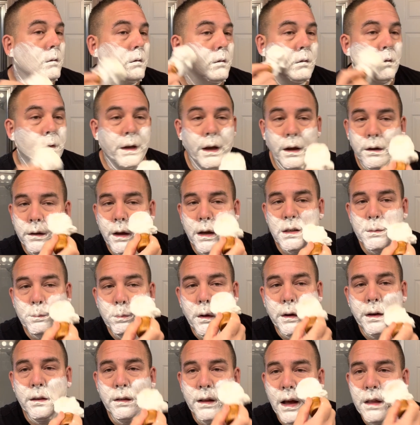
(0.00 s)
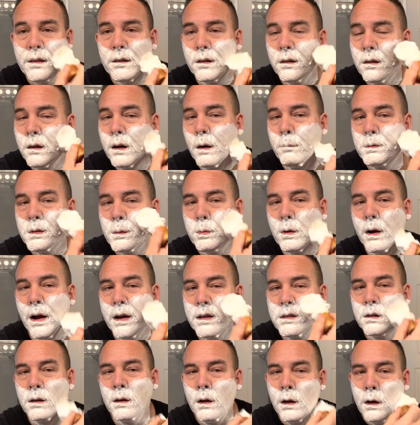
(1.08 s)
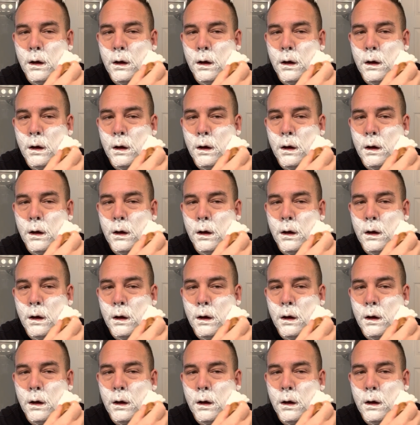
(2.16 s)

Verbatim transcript: Yeah, nice, plenty of lather. I'm surprised.